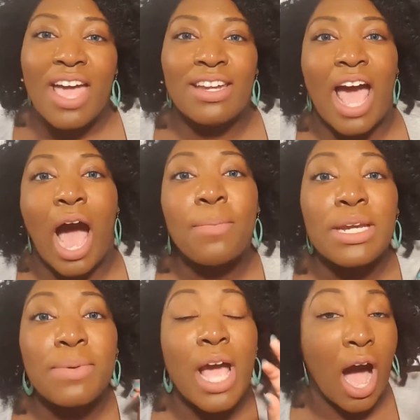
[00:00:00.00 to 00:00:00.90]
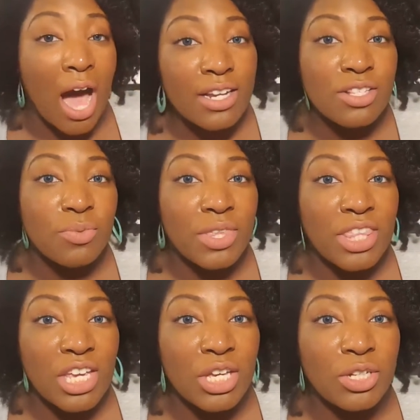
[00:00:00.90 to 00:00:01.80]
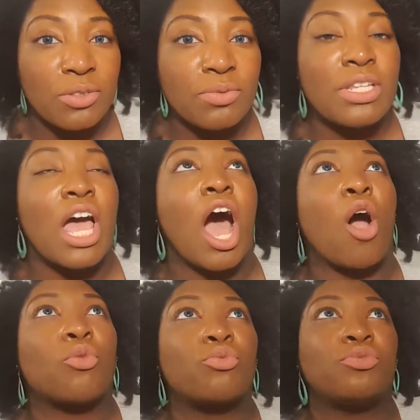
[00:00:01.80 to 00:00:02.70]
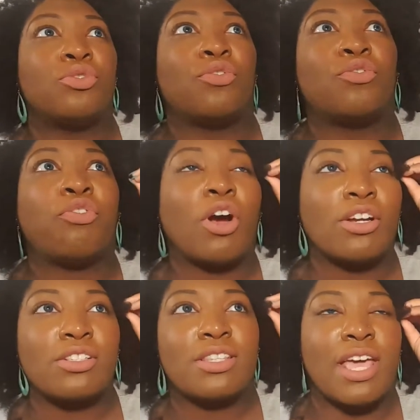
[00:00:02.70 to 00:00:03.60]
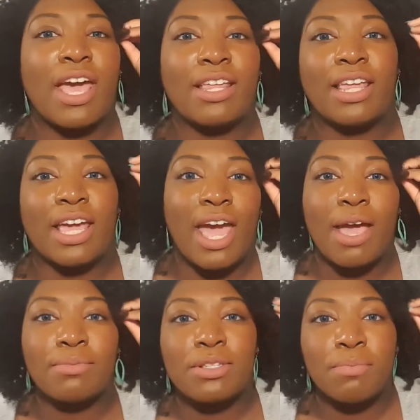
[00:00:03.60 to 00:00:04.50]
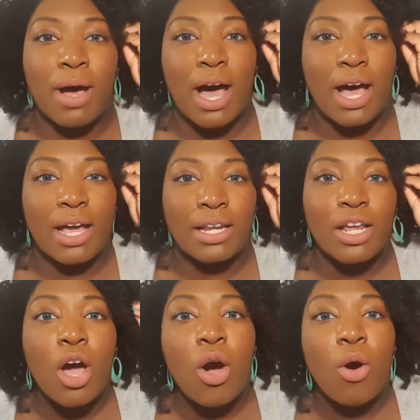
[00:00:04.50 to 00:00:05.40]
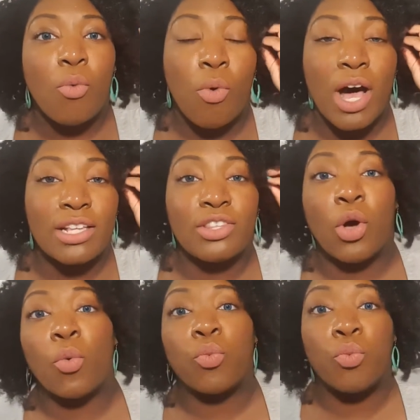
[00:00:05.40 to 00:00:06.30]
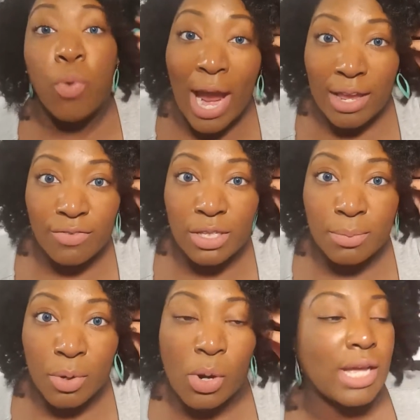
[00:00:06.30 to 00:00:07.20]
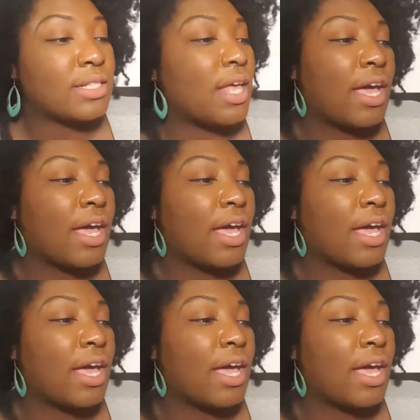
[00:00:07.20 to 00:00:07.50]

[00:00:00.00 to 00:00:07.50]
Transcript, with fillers: Now, I'm going to be honest with you. Uh, the first thing that came to mind was the Raven Boys.